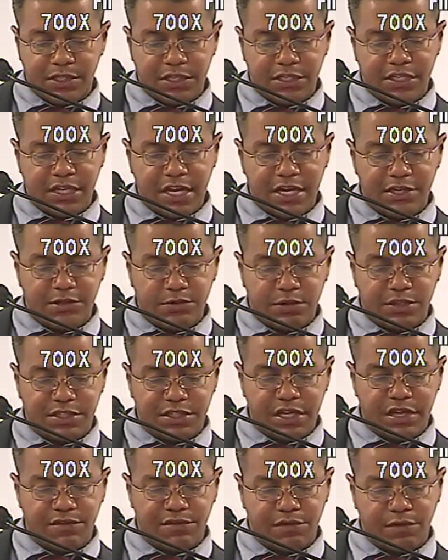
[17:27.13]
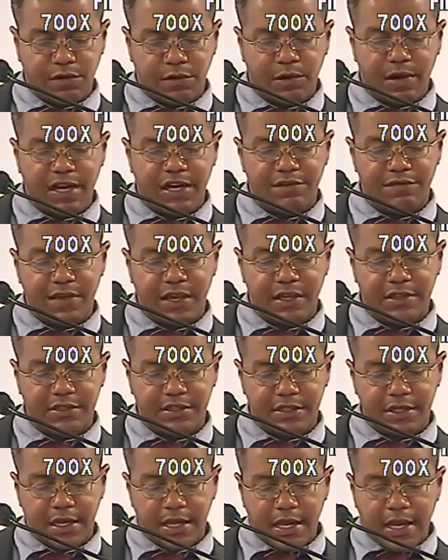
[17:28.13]
the stage was set for great
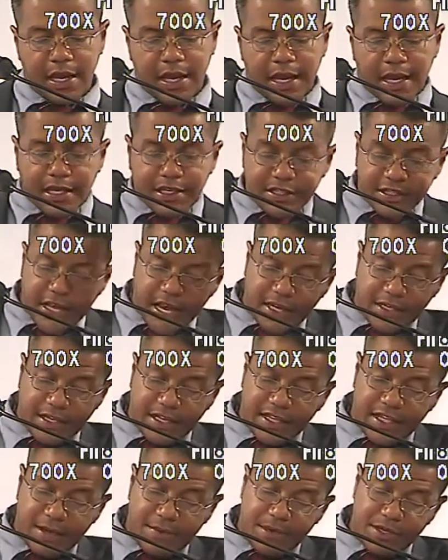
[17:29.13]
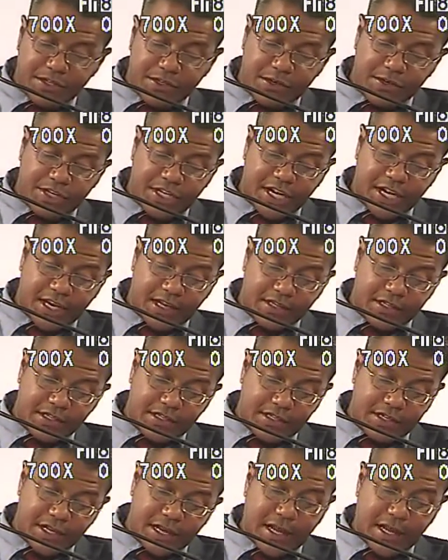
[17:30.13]
advance. Sadly, they missed their chance.